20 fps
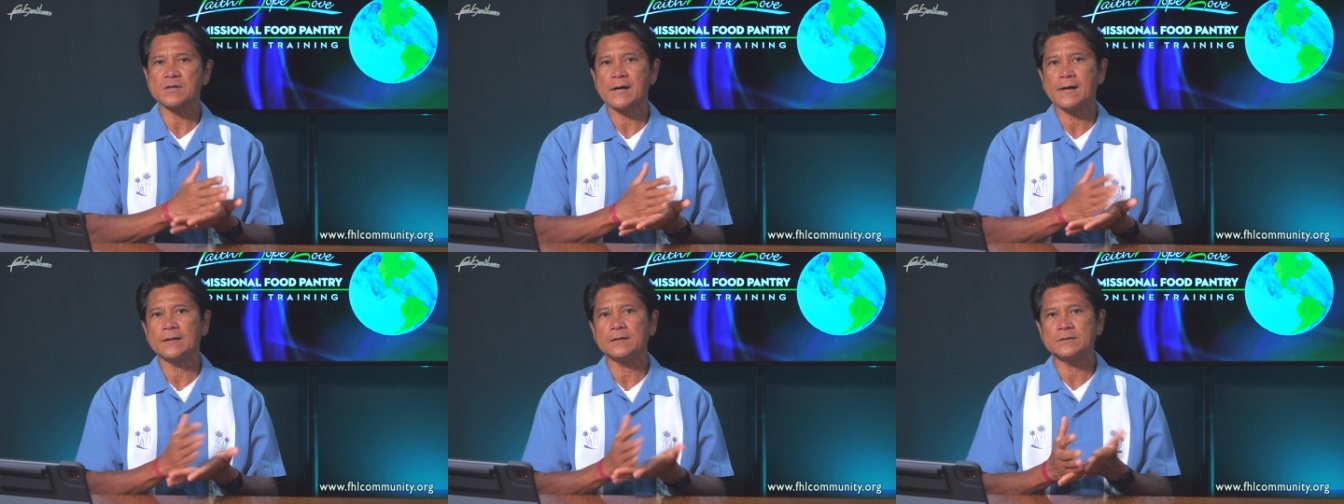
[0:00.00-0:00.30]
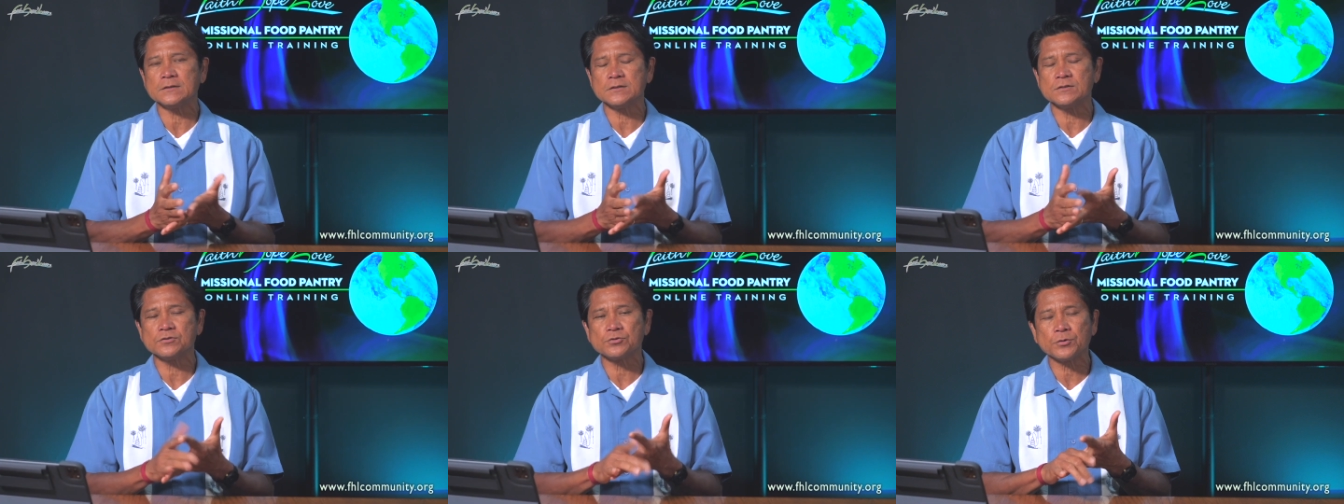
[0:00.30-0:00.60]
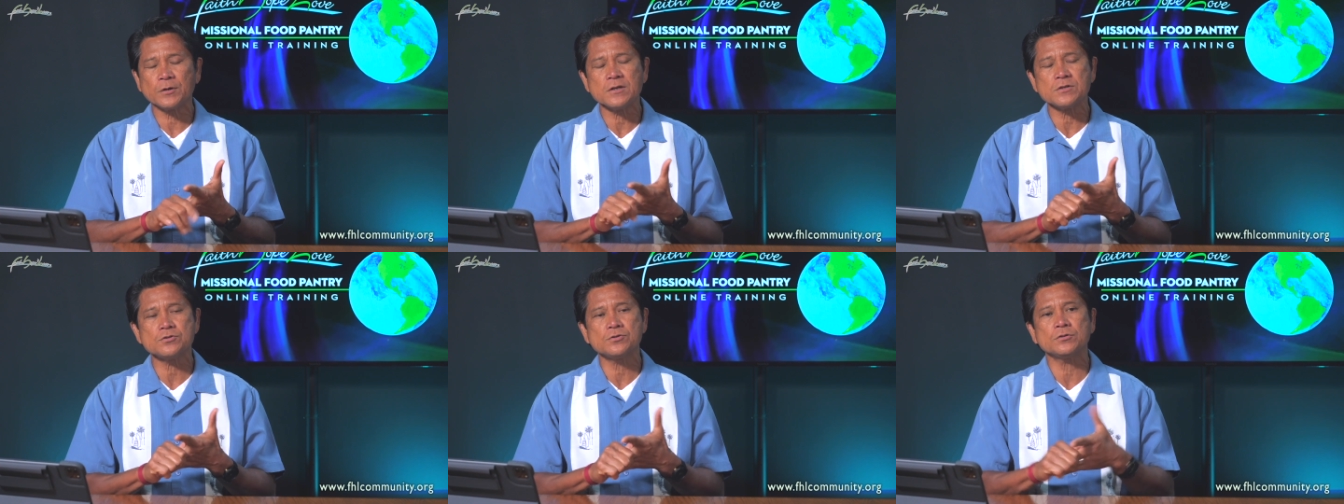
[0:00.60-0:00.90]
talent, and
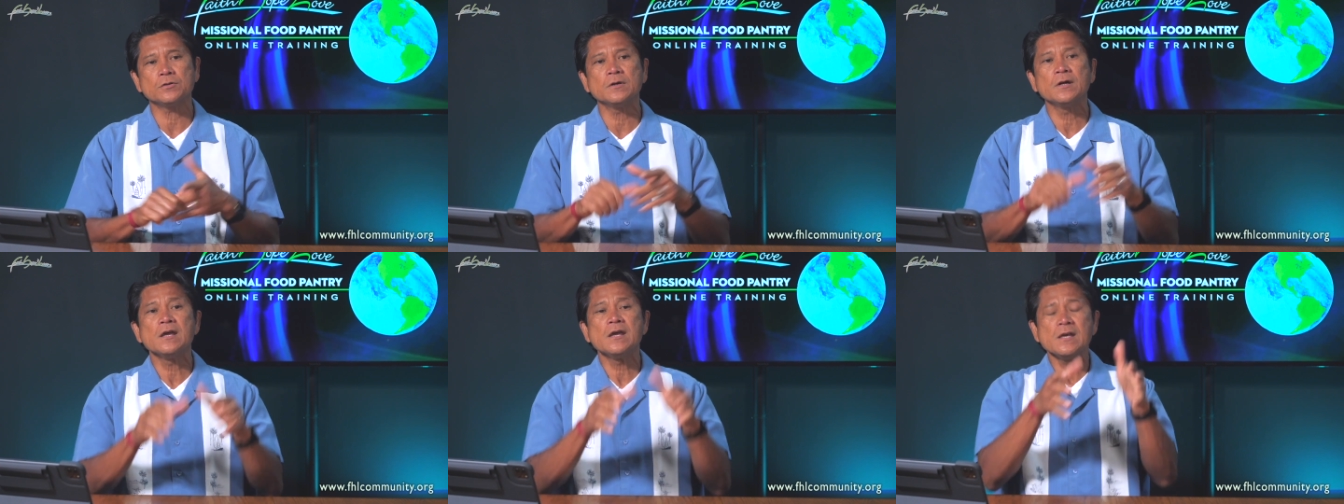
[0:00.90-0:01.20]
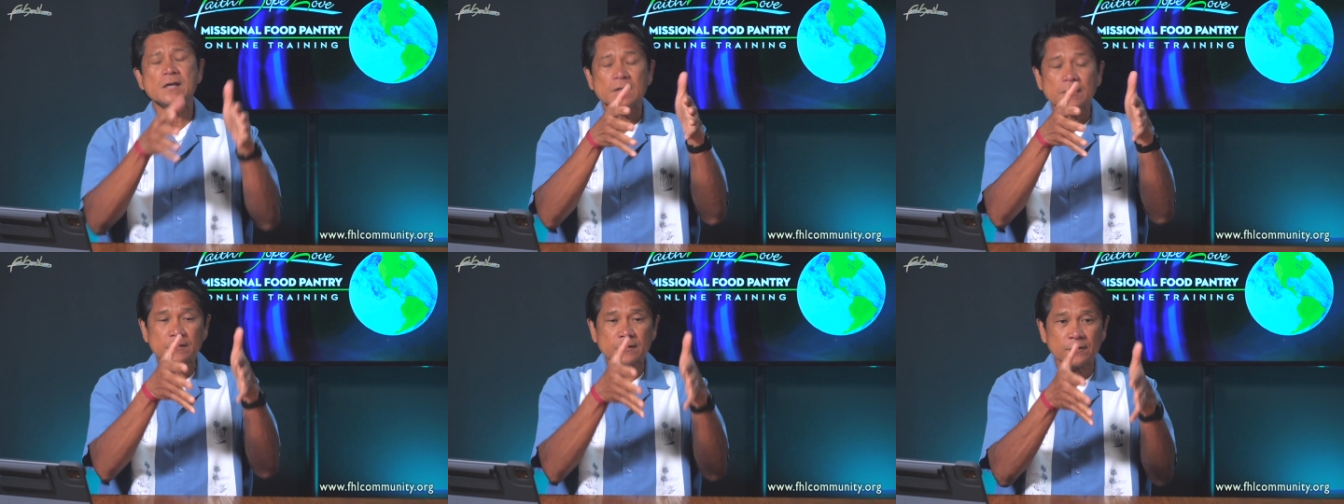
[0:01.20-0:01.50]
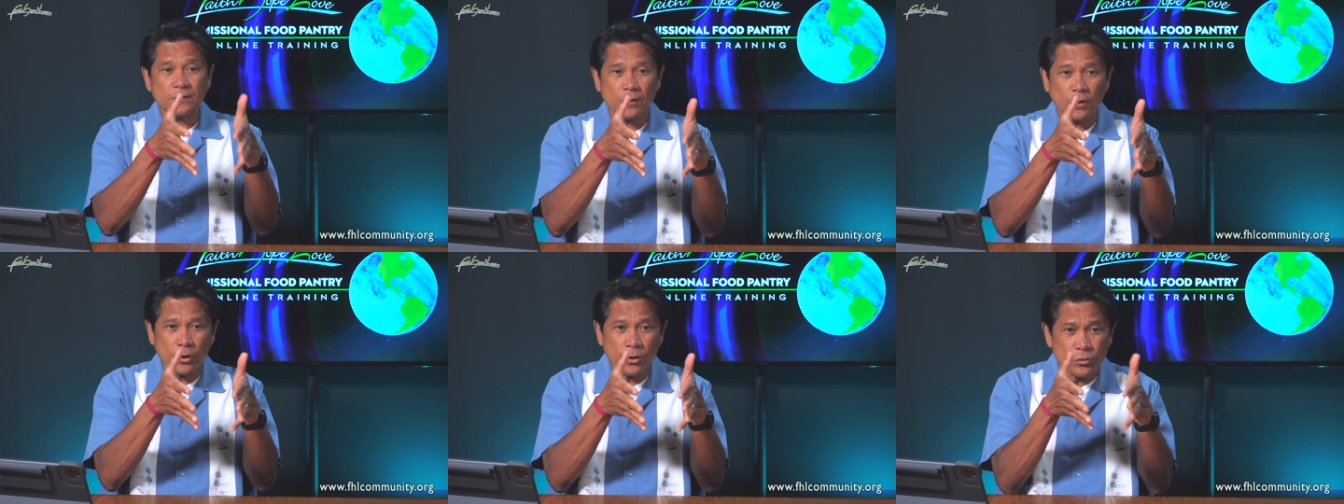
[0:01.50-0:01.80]
treasure in
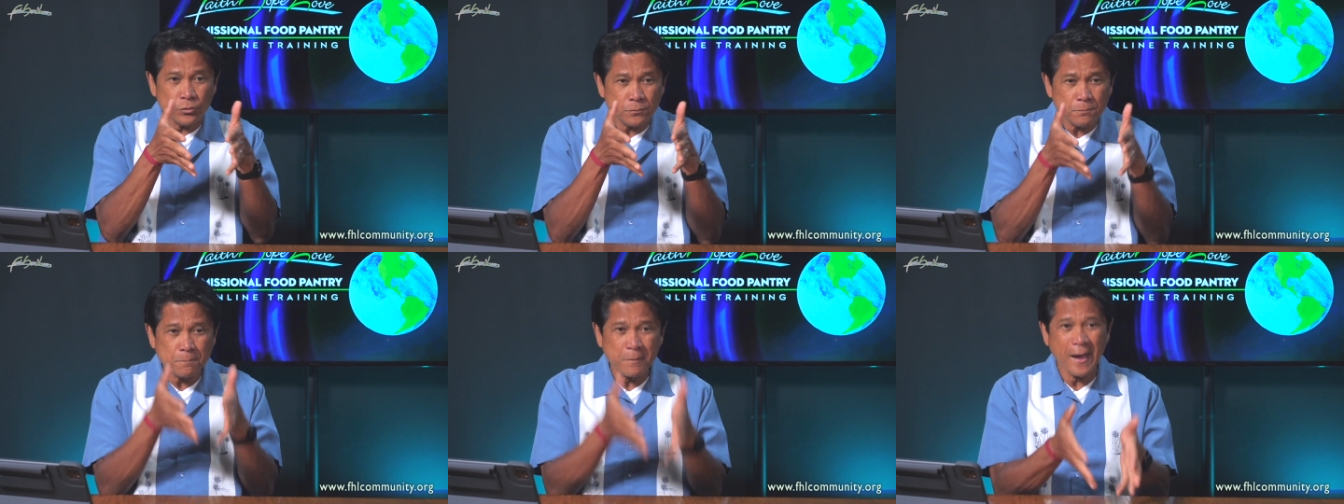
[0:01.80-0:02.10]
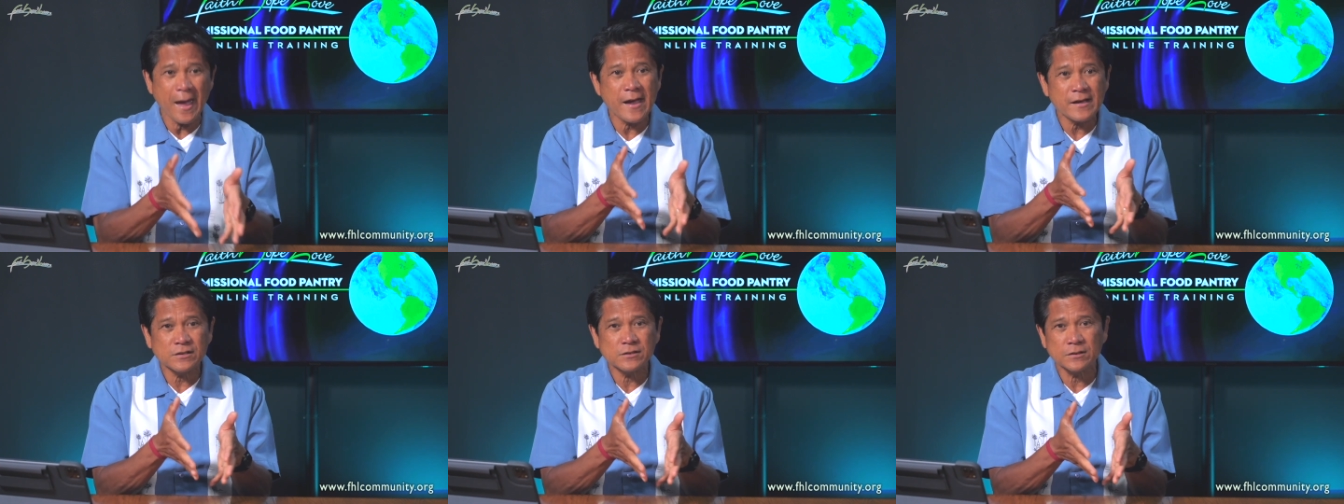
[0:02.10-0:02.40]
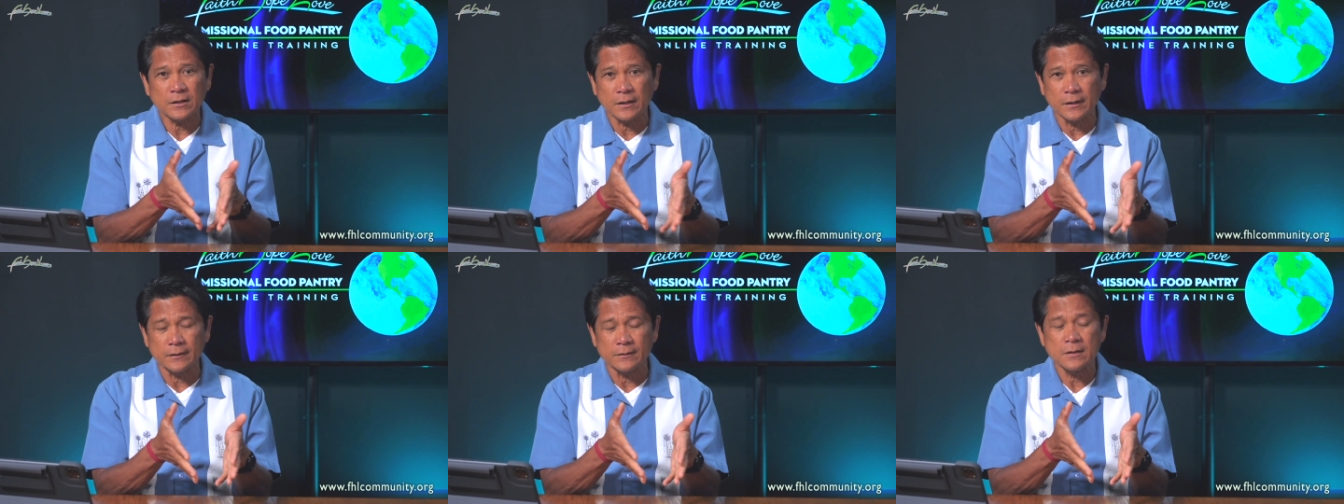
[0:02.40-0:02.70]
their own
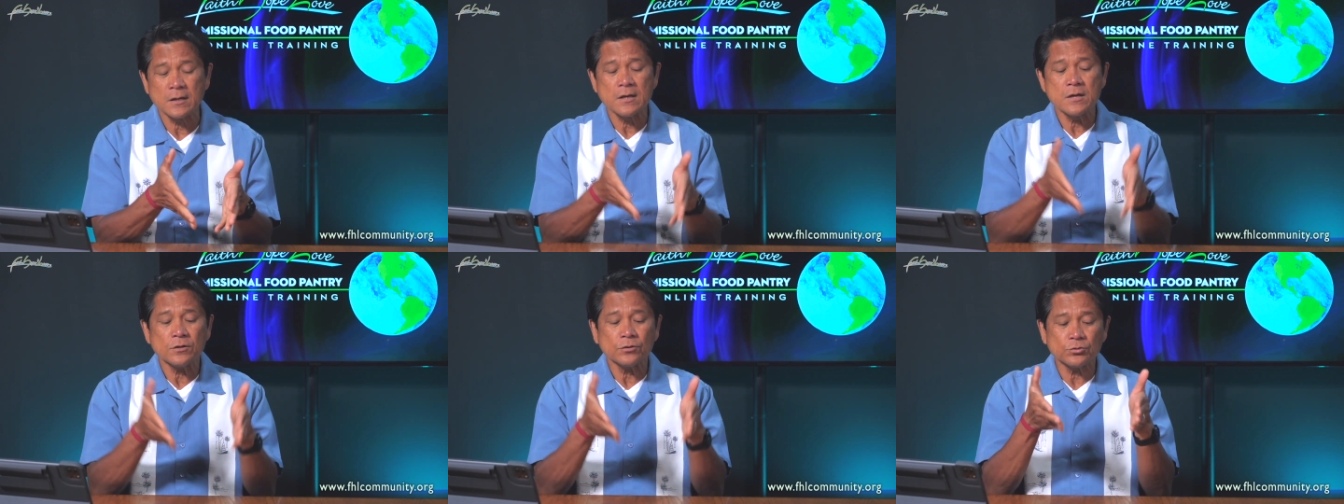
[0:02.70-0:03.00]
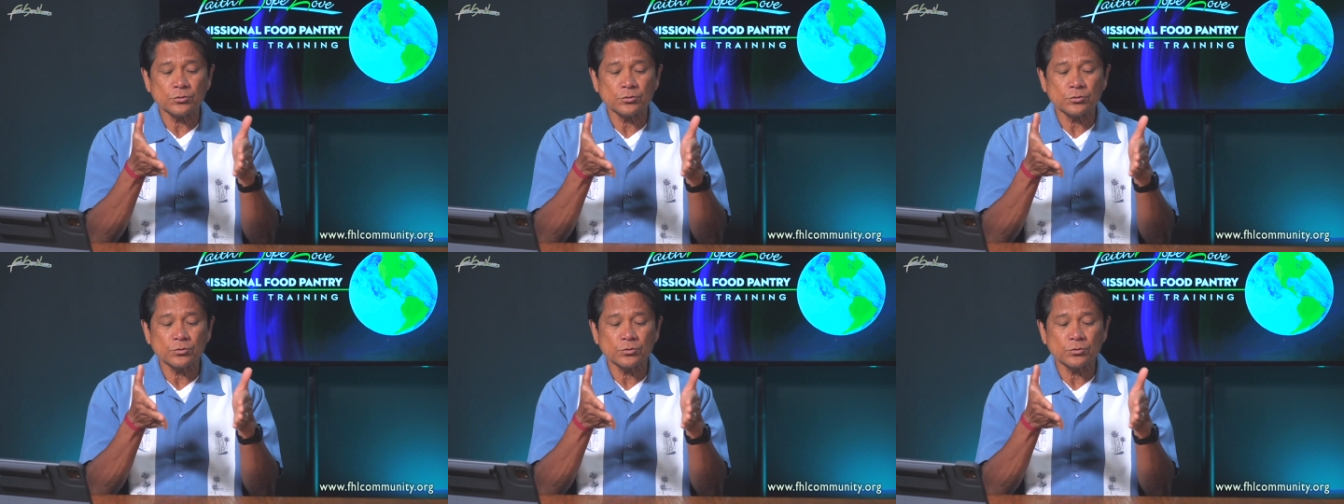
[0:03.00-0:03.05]
backyard,